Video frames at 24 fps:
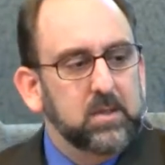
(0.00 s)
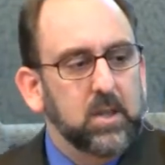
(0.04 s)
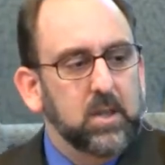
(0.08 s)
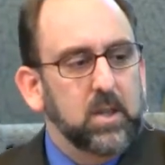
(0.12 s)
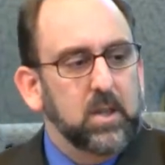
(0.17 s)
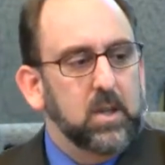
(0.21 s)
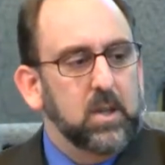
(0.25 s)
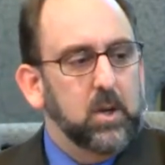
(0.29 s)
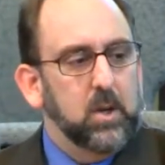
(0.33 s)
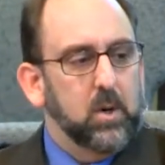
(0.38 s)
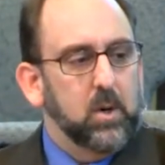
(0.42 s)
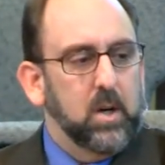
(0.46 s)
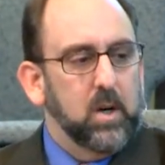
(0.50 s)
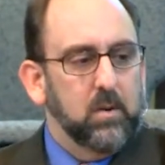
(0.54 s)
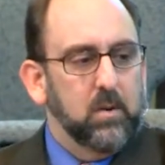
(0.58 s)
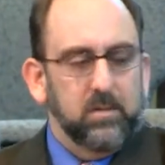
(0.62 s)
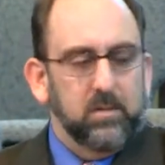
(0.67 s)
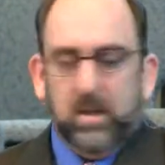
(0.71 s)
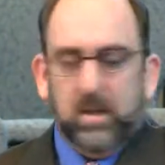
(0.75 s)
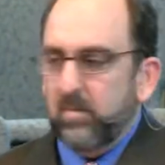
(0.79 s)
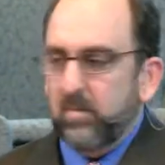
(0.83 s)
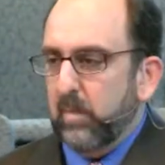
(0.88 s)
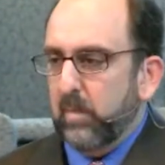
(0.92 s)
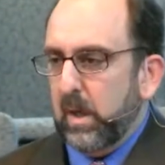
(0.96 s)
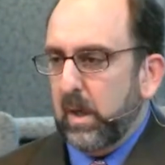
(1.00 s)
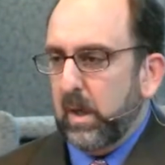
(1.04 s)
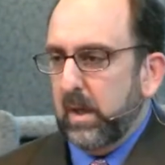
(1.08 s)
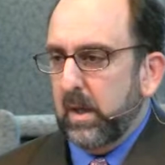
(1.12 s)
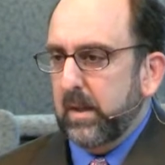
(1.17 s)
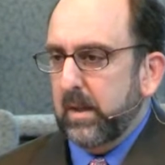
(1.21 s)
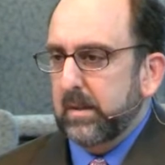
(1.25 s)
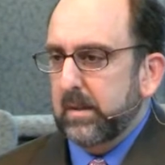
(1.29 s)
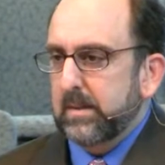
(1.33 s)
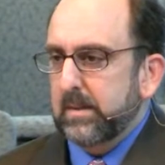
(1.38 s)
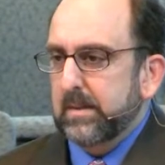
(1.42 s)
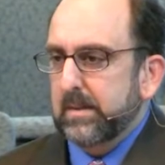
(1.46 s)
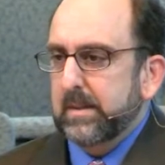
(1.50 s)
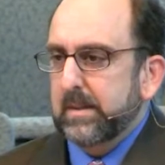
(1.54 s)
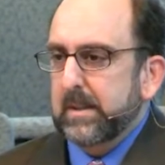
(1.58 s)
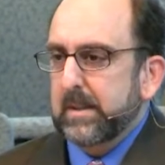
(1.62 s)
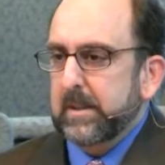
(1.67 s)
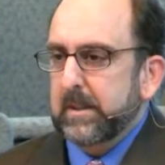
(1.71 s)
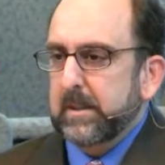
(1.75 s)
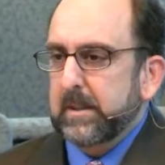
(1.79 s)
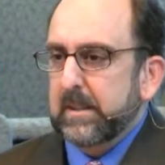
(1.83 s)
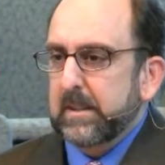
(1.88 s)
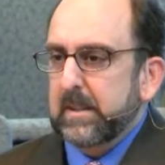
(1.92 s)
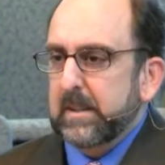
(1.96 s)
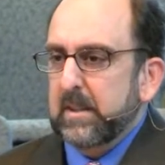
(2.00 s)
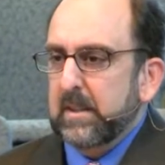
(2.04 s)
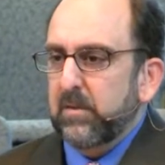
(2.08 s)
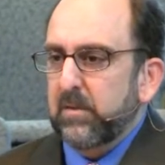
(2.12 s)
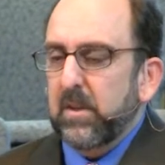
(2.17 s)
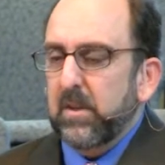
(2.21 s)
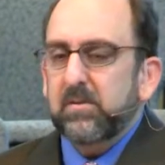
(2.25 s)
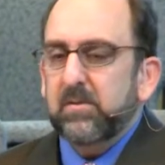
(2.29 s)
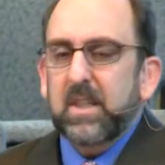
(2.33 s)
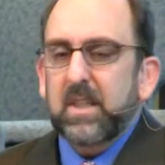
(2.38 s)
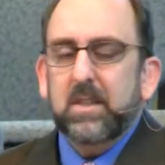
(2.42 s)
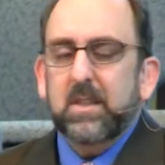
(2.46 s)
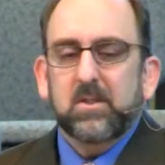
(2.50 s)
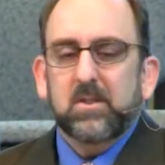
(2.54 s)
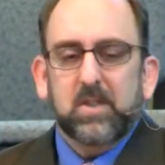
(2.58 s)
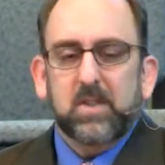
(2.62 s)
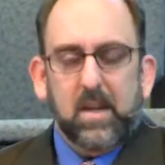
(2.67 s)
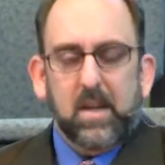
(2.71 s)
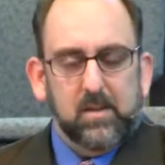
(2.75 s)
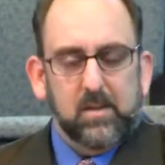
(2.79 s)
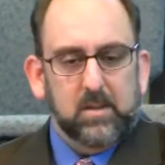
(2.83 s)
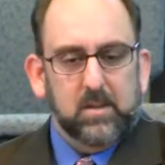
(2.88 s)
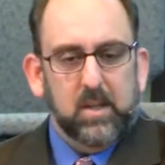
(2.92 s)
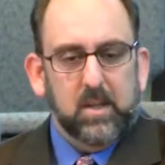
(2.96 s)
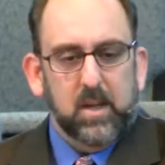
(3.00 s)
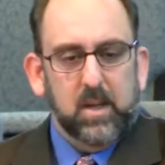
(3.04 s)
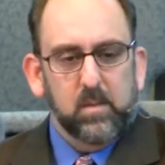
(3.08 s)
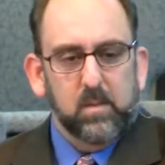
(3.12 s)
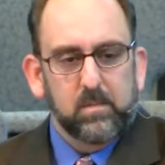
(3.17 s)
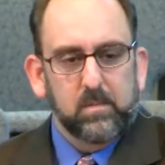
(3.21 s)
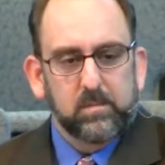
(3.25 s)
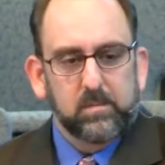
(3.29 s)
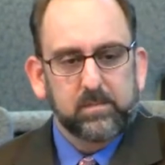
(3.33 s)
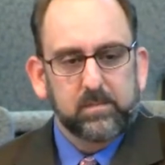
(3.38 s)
to the door of Wittenberg. 1517.